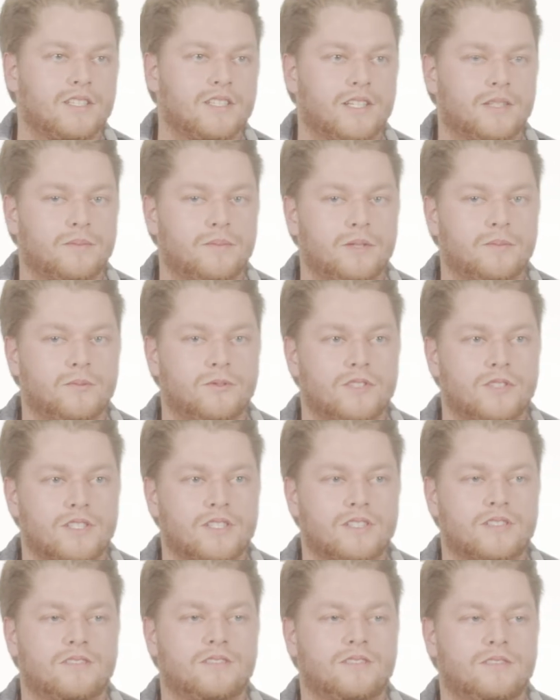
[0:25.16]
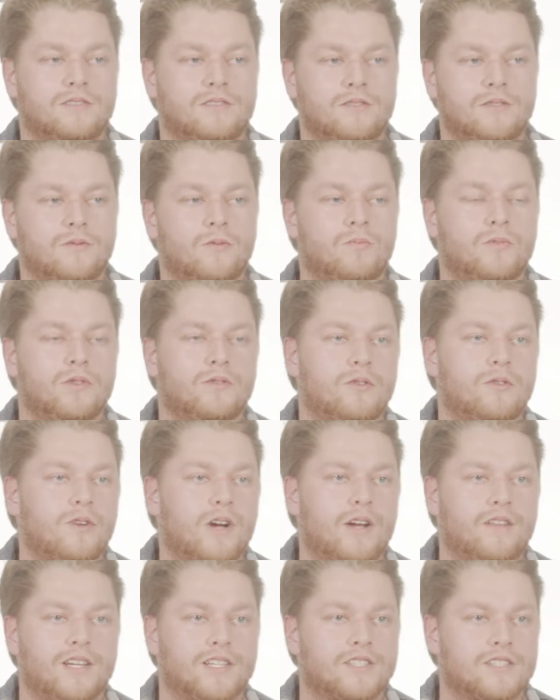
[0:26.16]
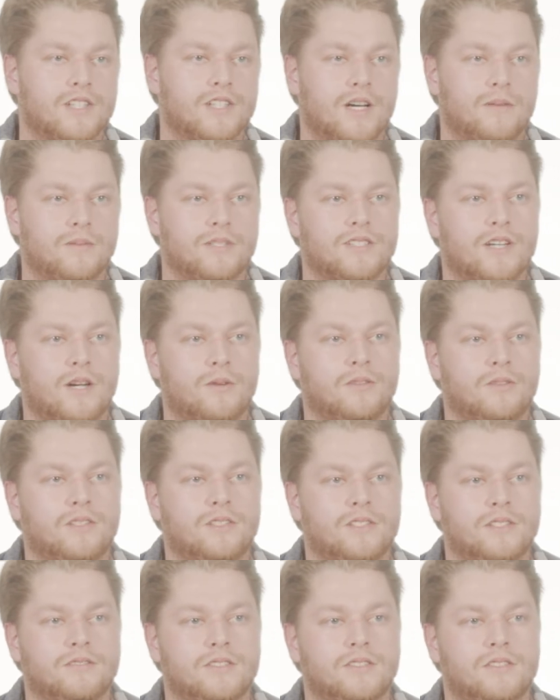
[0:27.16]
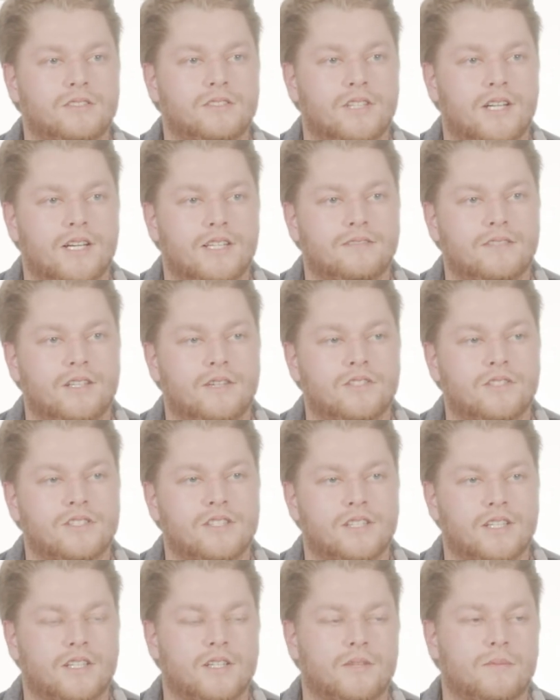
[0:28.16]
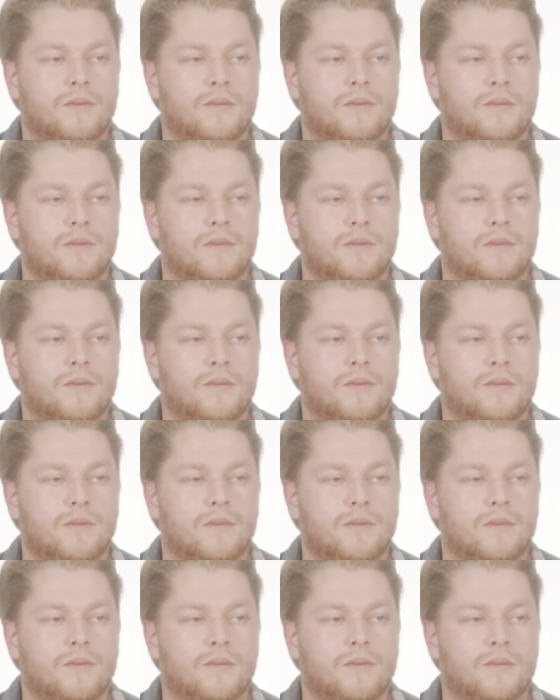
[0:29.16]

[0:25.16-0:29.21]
like people just moving around like zombies, not really living their life. I was just thinking to